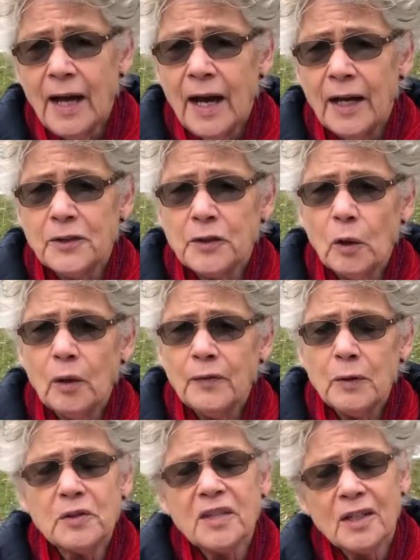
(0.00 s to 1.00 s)
And so if
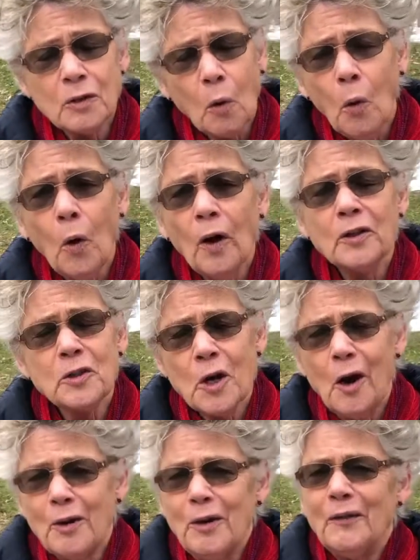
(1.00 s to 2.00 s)
you see
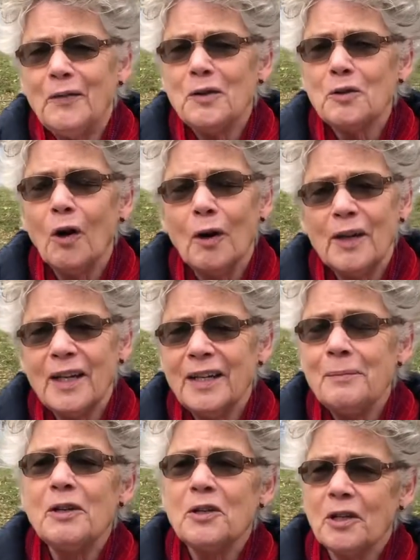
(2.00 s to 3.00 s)
if you saw an
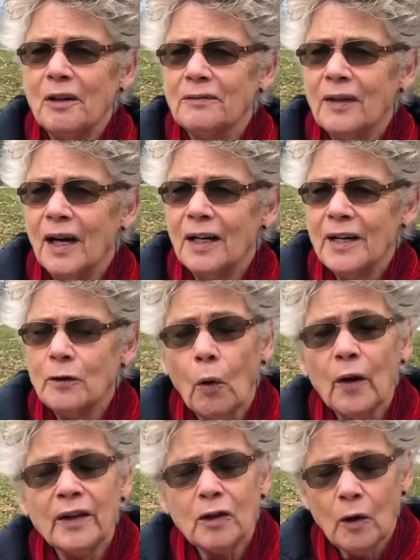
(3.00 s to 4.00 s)
image of an
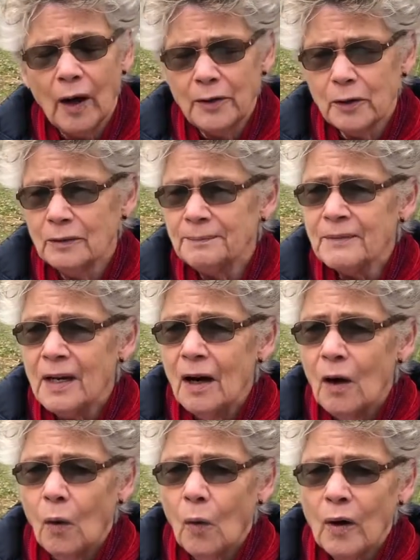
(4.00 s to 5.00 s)
organ grinder
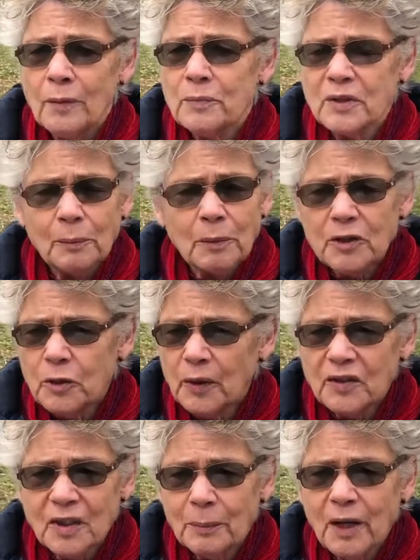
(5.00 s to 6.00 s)
or someone
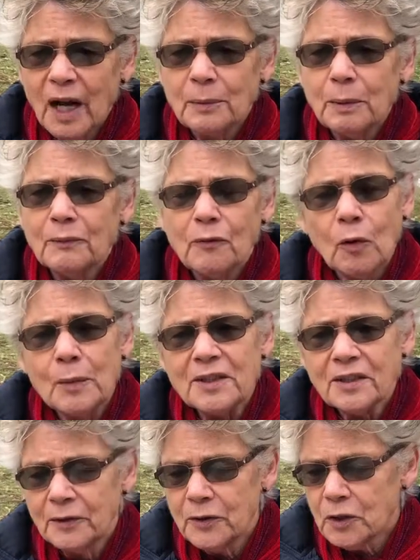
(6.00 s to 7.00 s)
doing some kind of
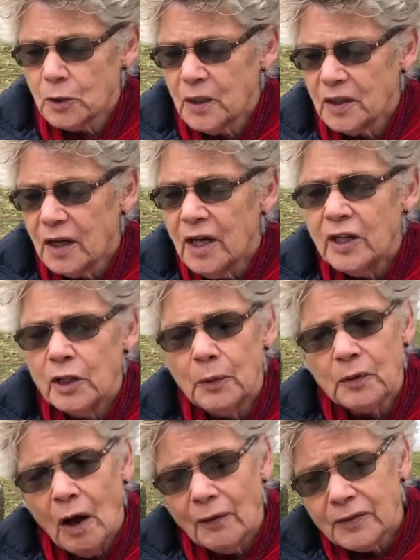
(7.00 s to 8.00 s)
performance on the street, you
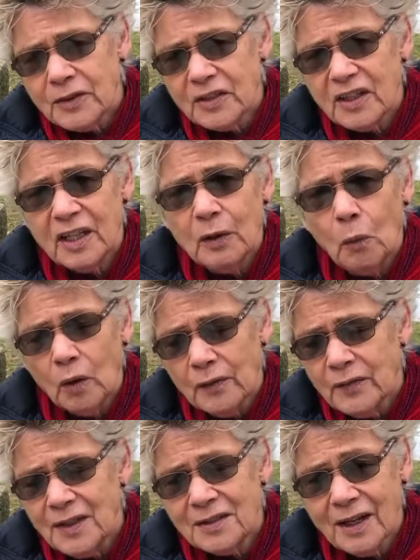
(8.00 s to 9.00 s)
would often see one of
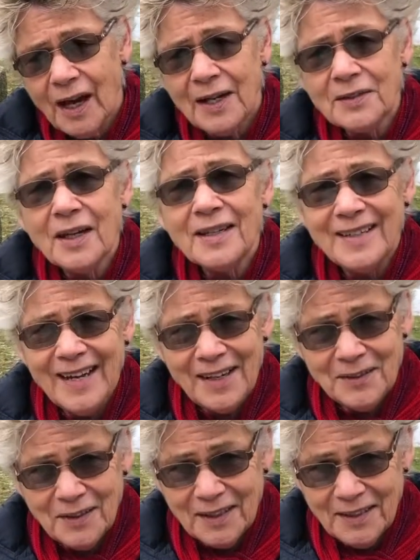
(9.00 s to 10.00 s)
these guys
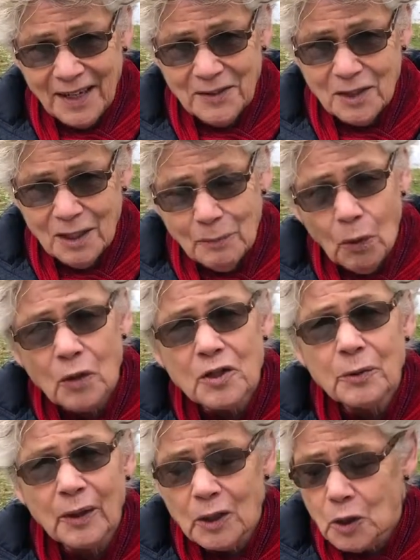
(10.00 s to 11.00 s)
dancing next to him or
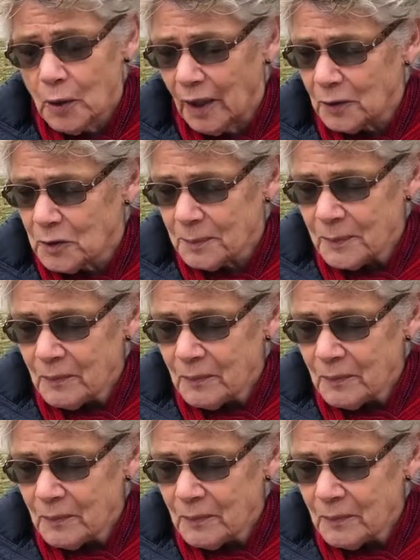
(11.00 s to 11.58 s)
doing tricks.